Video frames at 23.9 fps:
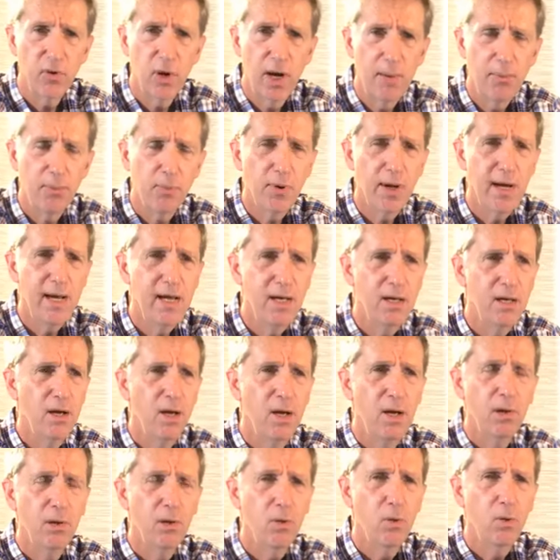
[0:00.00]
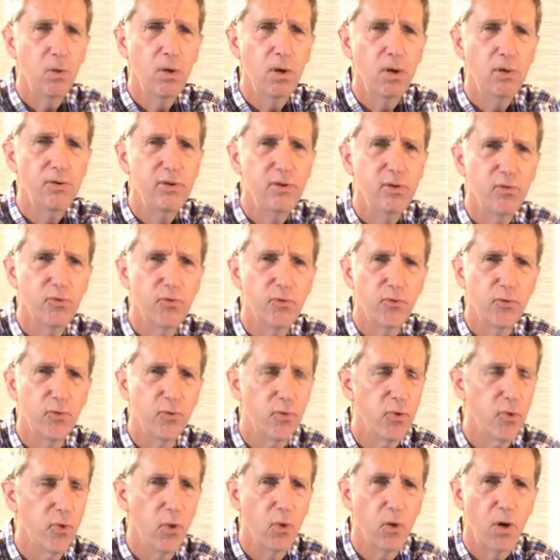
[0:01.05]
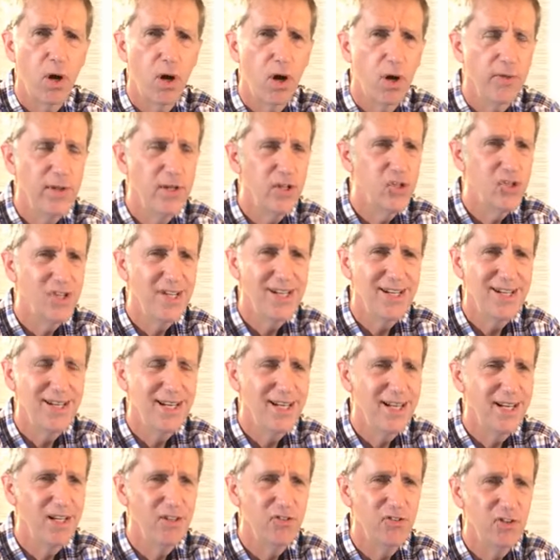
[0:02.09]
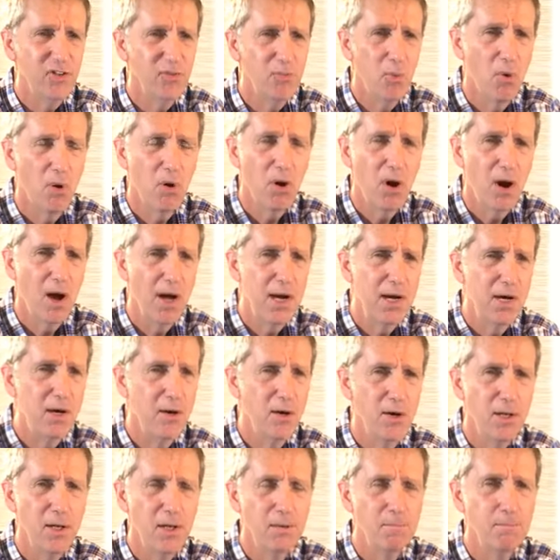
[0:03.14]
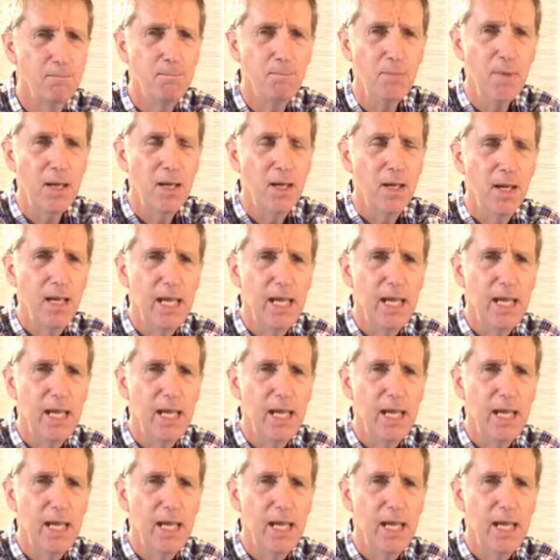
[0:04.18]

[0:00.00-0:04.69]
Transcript: So I pray, Lord, just for all that she needs, just more iron and